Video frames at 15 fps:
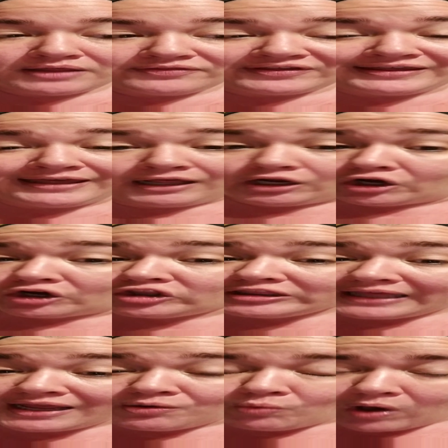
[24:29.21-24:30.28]
The killer
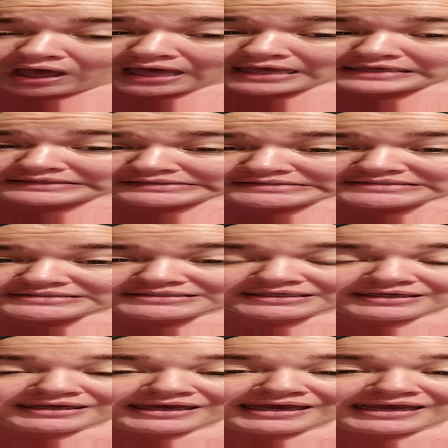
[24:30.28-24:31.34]
thing is
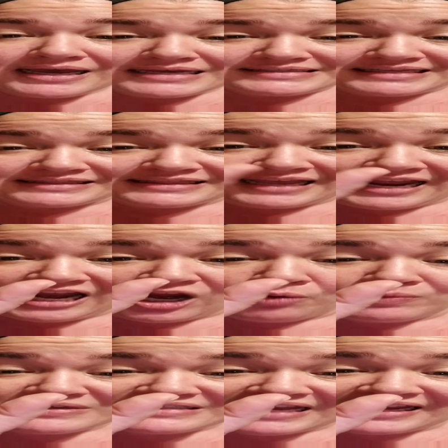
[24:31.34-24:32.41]
that the hair
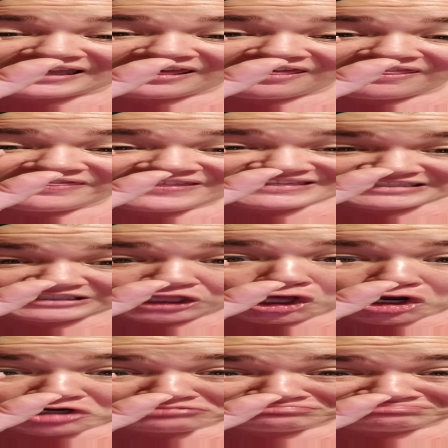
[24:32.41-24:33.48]
was like this
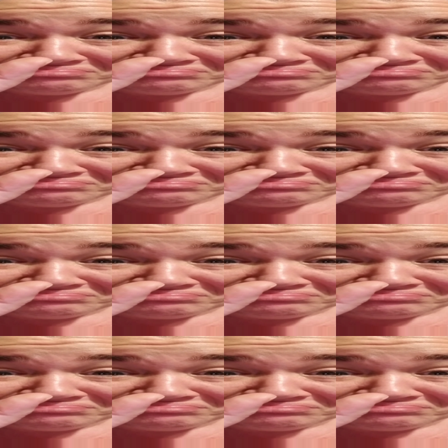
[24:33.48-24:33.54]
long.